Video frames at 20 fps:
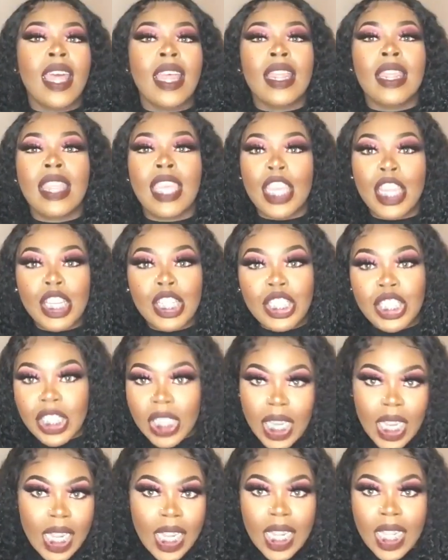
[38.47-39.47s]
their
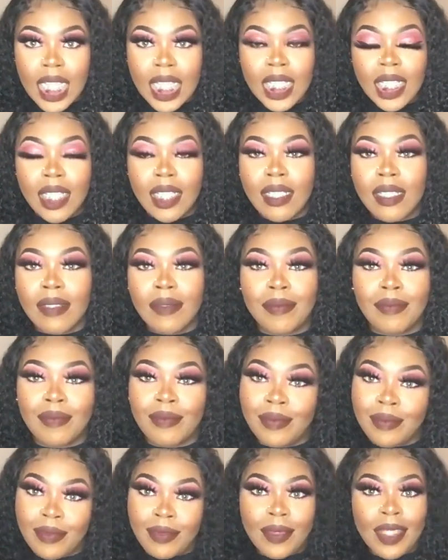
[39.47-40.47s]
jeans,
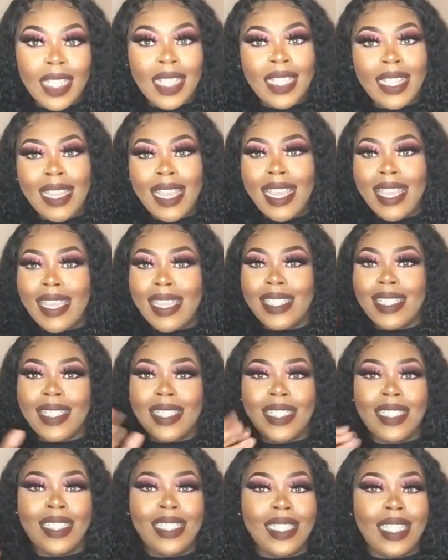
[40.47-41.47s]
mm-hmm, it
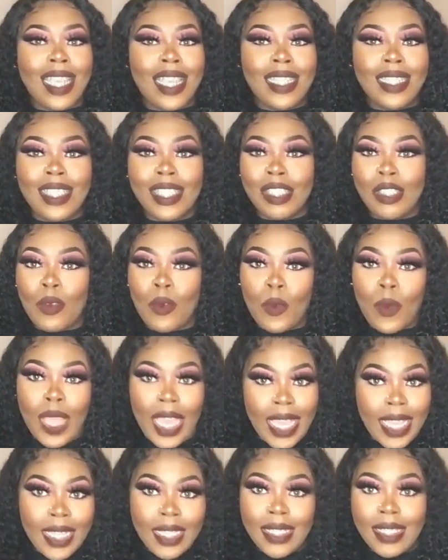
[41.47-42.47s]
accentuates the
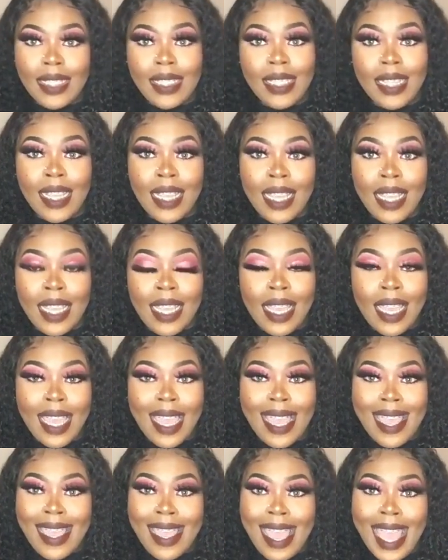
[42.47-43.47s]
waist.
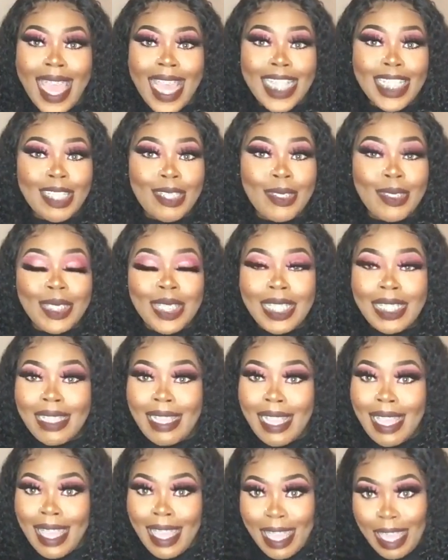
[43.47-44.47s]
It adds on to the
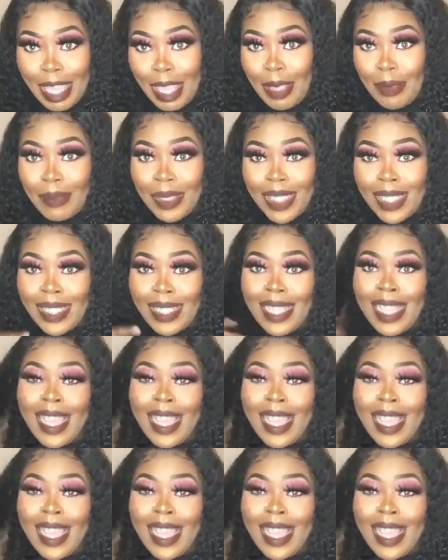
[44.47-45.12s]
hips